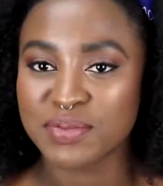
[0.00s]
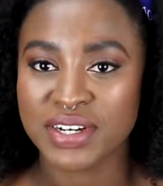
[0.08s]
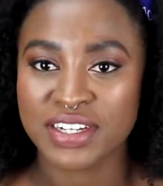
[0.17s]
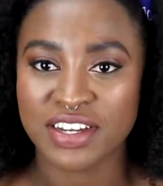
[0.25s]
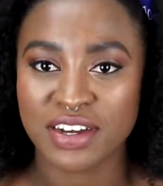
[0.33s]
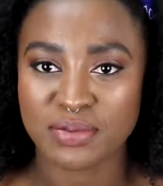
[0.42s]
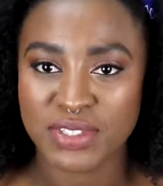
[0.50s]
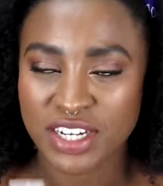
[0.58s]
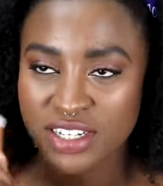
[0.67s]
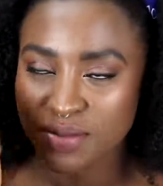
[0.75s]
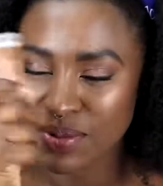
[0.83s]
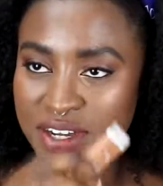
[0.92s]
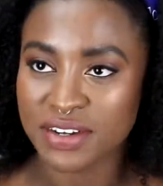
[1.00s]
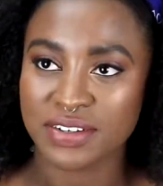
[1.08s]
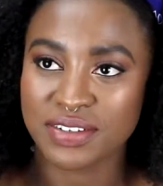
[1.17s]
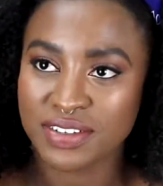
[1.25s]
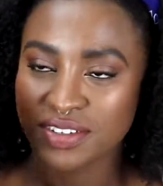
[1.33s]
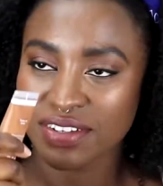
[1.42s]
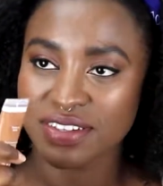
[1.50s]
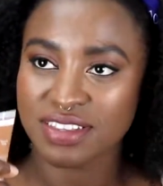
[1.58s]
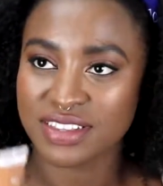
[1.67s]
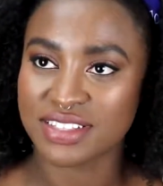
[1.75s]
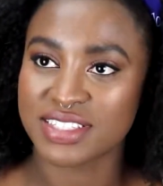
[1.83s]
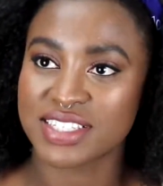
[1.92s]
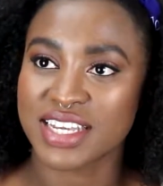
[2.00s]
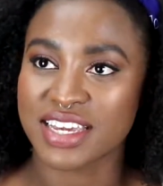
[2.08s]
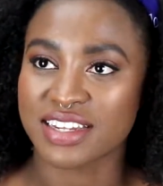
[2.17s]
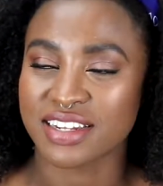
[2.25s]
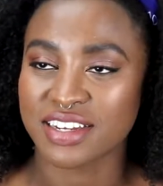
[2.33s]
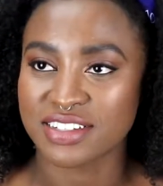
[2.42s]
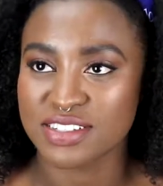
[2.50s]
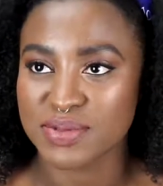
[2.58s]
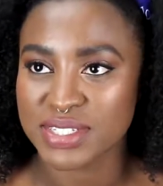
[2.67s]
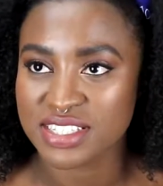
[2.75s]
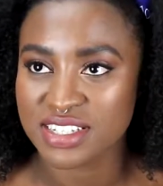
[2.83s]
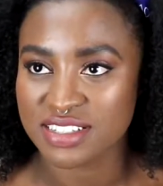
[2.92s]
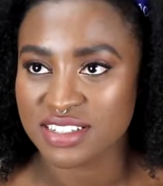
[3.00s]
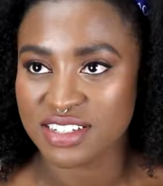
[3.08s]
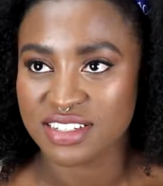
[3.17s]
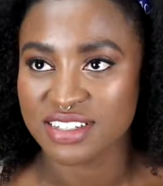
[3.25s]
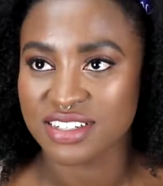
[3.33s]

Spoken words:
But no, I'm talking about skin. How does my skin look?